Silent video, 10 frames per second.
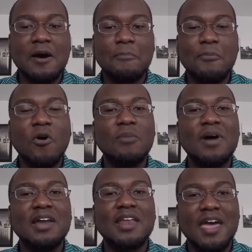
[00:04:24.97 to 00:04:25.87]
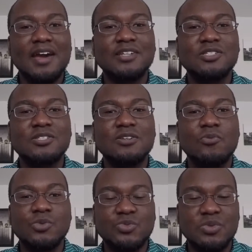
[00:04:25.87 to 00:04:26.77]
Pokemon X
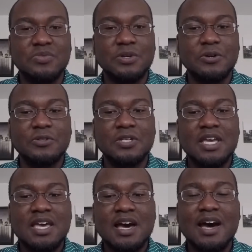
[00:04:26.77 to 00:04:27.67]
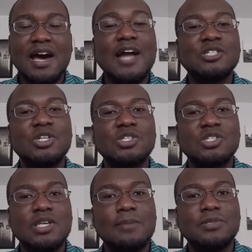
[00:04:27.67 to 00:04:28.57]
was revealed. I actually
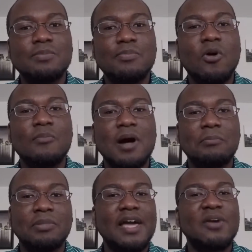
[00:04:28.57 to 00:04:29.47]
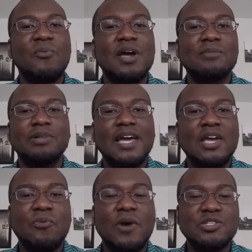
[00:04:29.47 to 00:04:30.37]
skipped Pokemon Black and White and
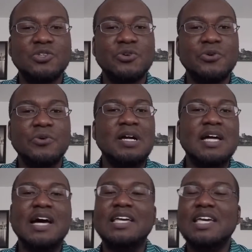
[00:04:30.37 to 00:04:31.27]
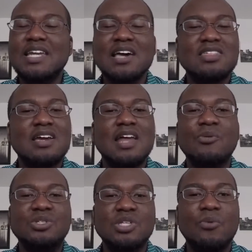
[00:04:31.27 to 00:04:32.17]
Black and White 2. Again, I thought I
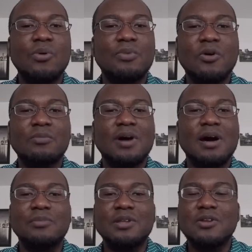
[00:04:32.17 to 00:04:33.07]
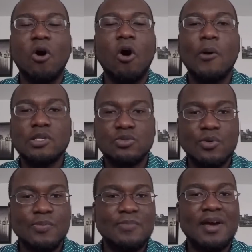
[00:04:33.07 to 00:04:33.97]
was done with Pokemon, but it always
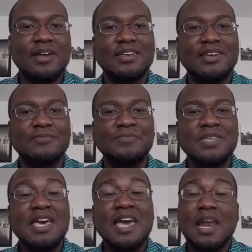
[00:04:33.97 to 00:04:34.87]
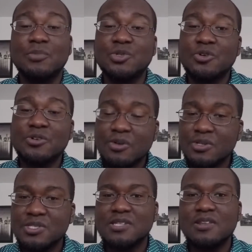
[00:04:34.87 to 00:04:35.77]
reeled me back in. And I'm sure you're
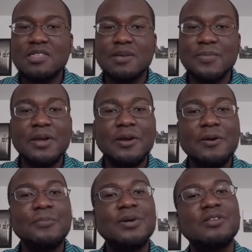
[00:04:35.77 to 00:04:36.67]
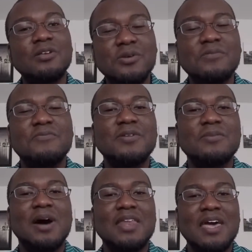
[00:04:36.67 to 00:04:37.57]
noticing the theme here, but another good friend
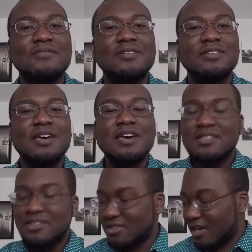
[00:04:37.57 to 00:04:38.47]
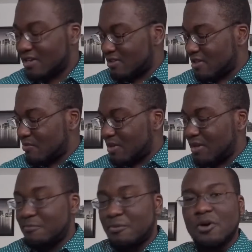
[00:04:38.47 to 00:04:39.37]
of mine, Evan, decided to get
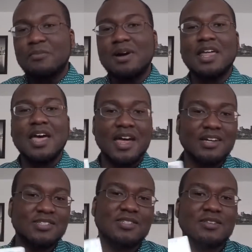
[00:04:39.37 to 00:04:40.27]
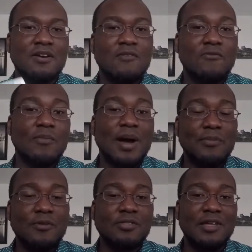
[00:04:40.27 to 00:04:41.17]
me Pokemon X for my
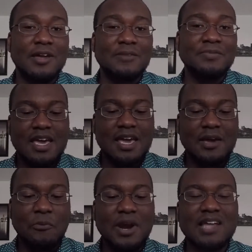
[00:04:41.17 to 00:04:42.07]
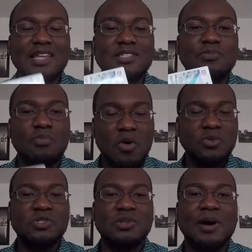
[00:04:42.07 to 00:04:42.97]
birthday. And what I liked
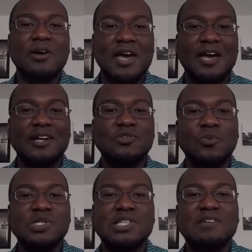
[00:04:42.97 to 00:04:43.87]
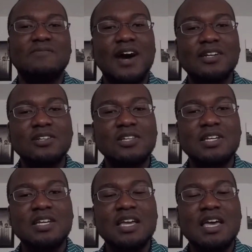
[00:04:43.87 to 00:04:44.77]
most about X was they
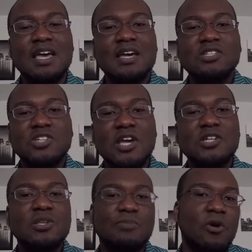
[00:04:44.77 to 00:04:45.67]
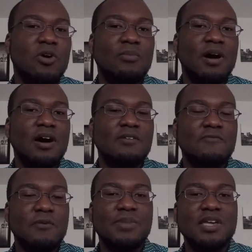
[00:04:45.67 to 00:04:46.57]
finally changed the Pokemon
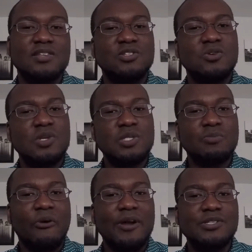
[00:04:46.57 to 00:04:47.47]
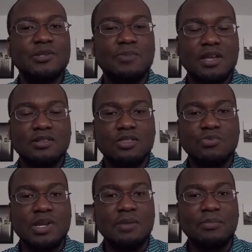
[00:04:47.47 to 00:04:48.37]
from being the 2D sprites to being the
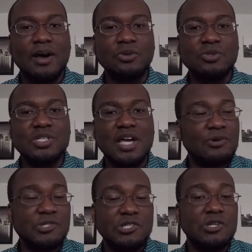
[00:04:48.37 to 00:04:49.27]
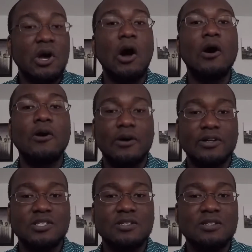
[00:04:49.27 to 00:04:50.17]
3D models. I was just hooked.